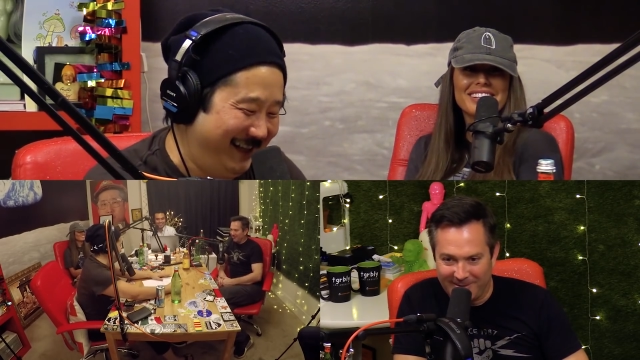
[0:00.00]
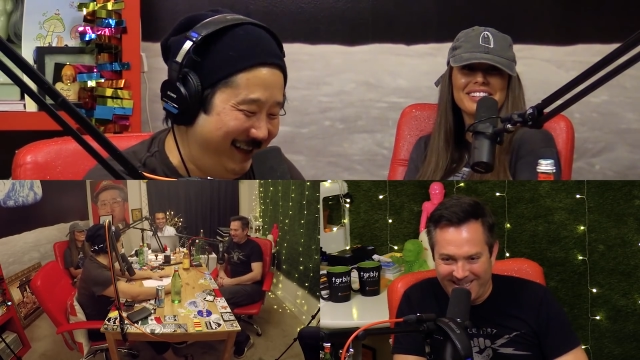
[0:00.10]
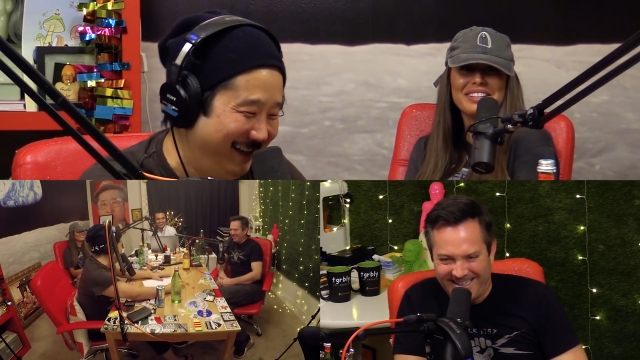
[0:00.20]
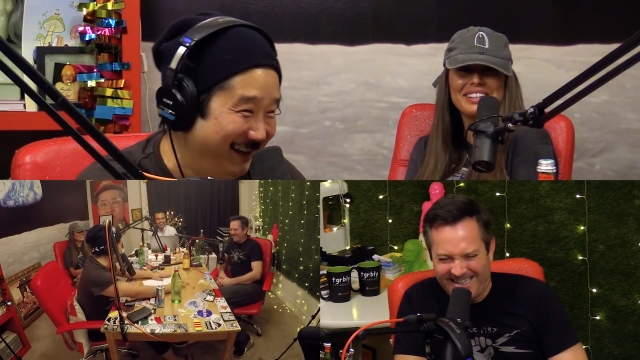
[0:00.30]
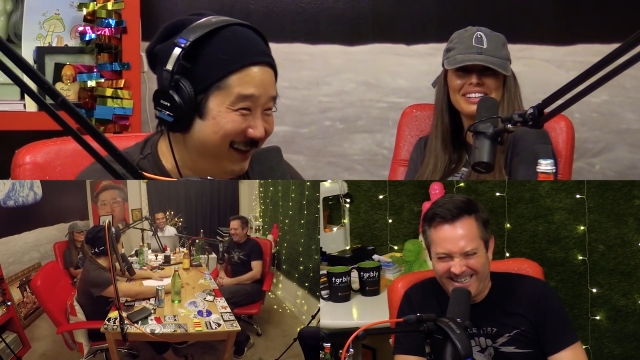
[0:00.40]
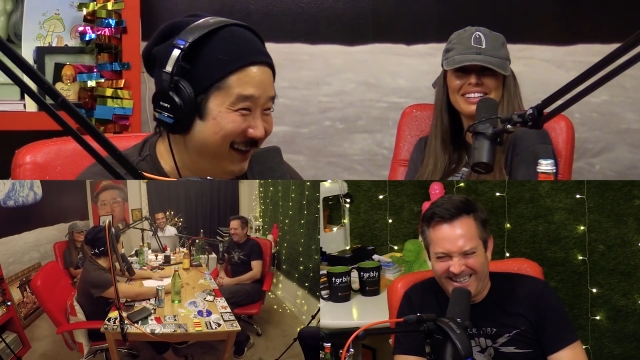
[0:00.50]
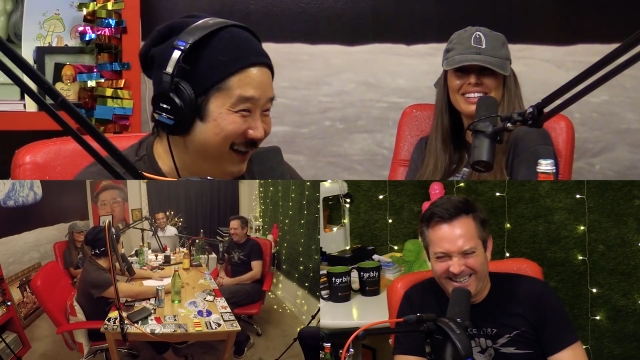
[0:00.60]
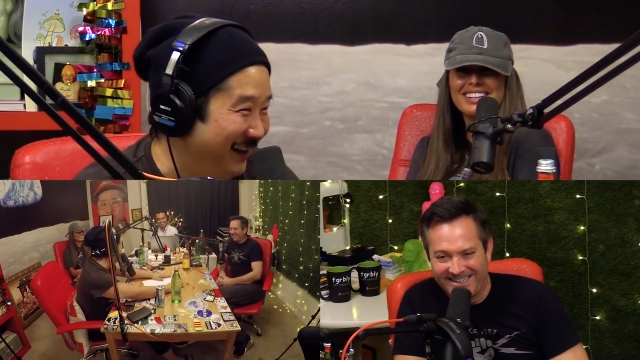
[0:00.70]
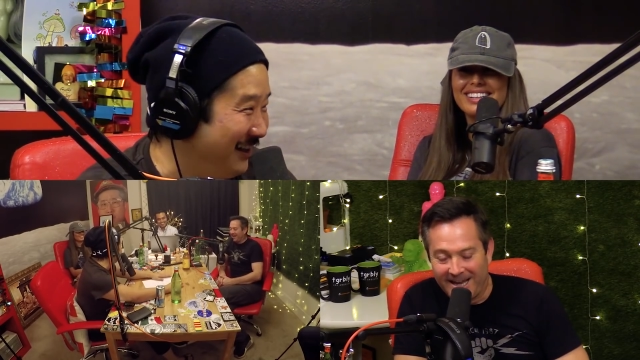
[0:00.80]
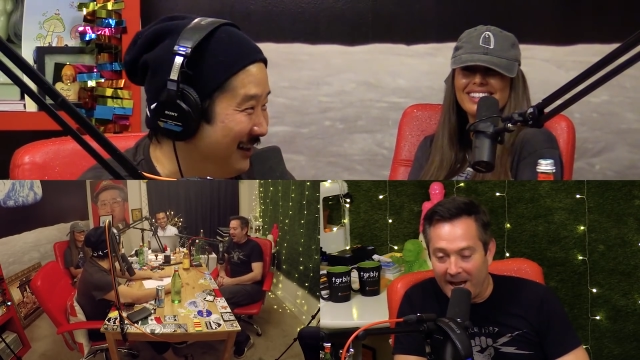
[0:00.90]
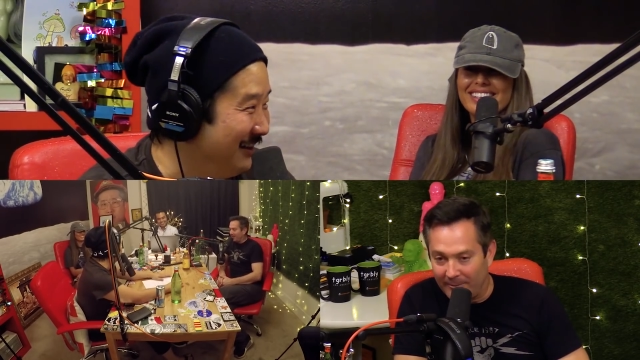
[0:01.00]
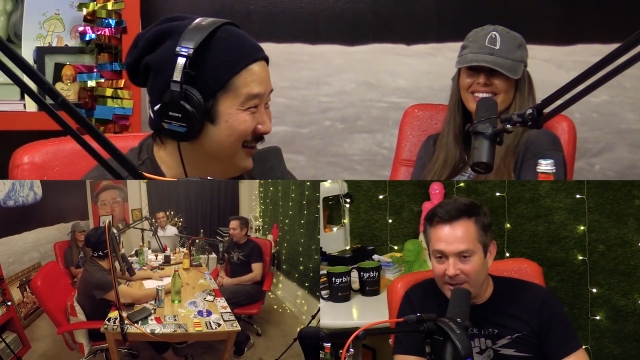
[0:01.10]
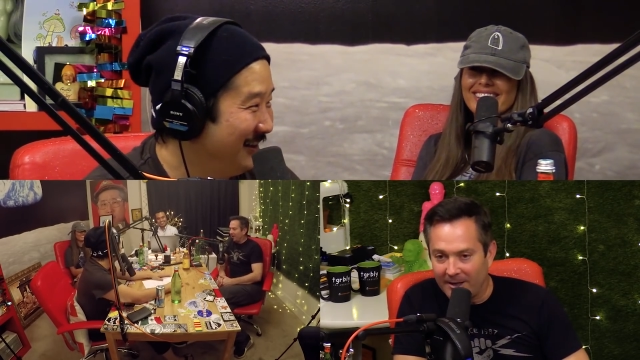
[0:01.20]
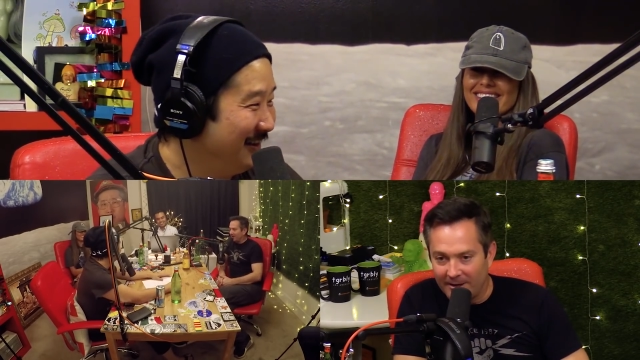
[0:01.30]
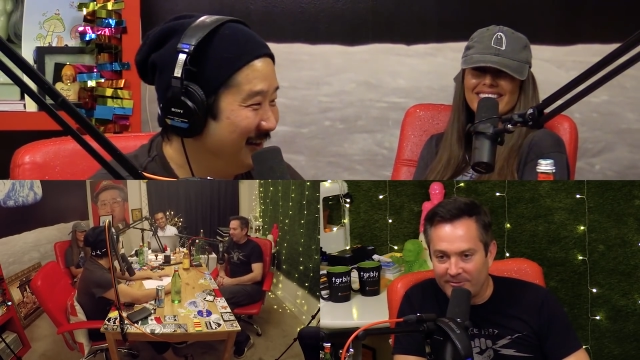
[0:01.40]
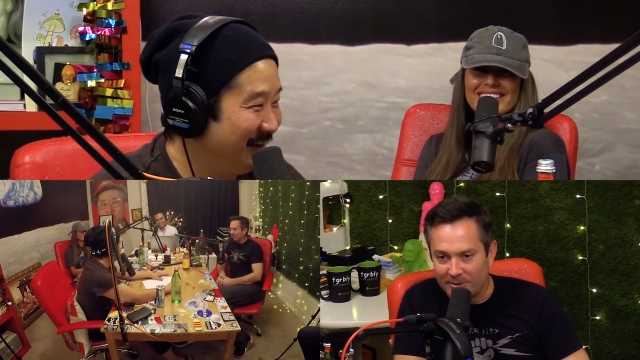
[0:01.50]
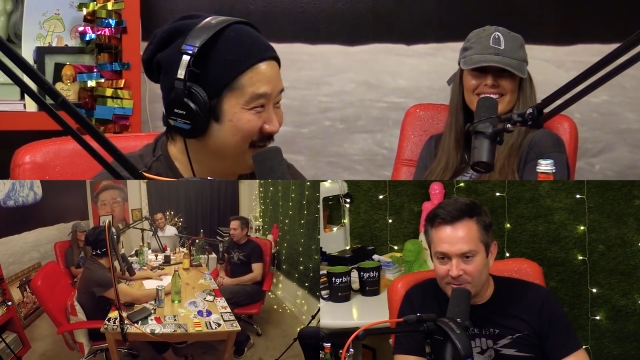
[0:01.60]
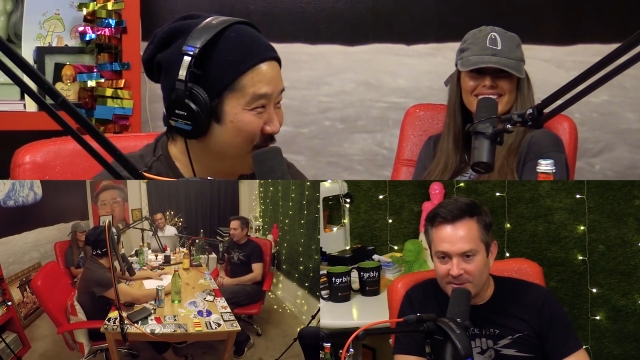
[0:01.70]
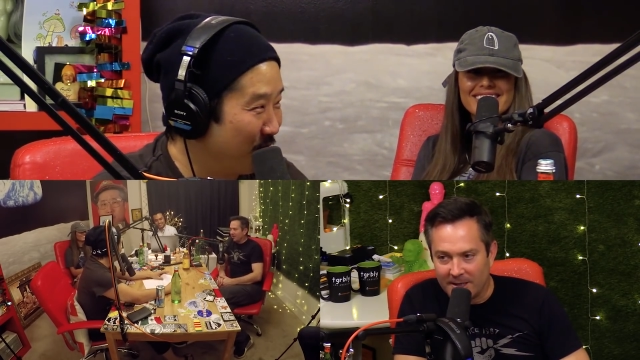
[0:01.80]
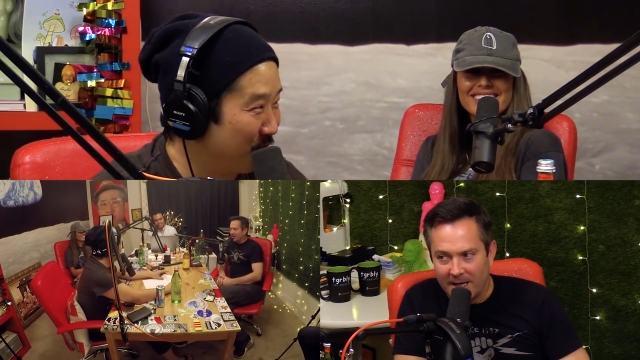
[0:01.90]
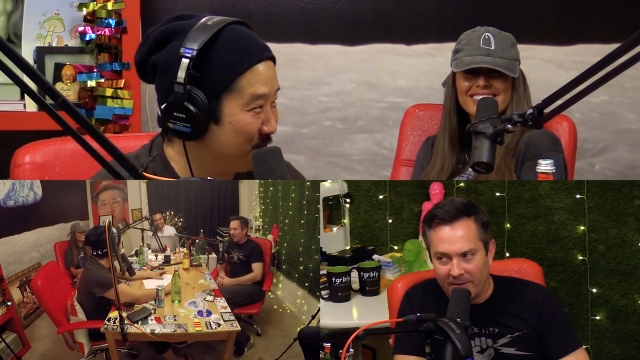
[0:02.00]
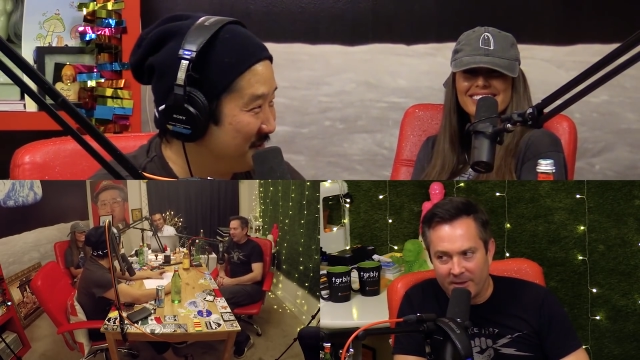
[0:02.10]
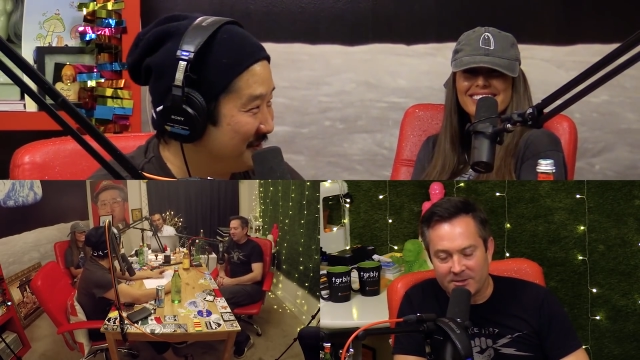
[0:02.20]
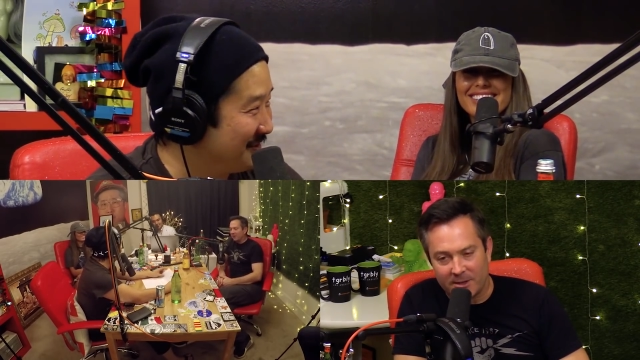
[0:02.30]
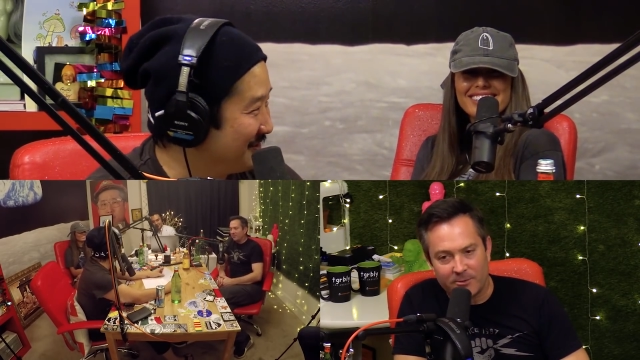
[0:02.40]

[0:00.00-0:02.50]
Speaker 1: yeah. I mean, I love you. At the and then